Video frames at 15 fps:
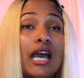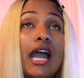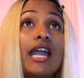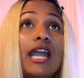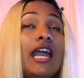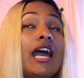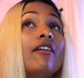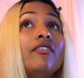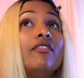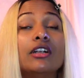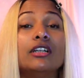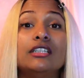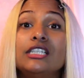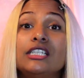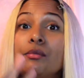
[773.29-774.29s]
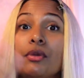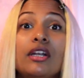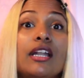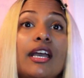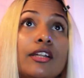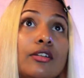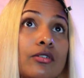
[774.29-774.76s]
I have heard, this
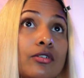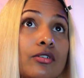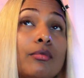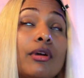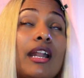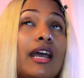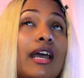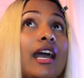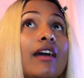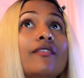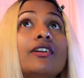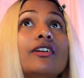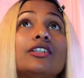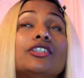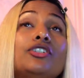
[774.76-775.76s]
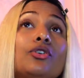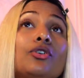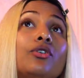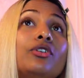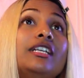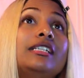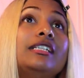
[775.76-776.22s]
part I don't know, but I have heard
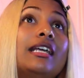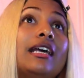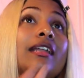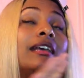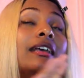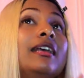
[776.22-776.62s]
stories that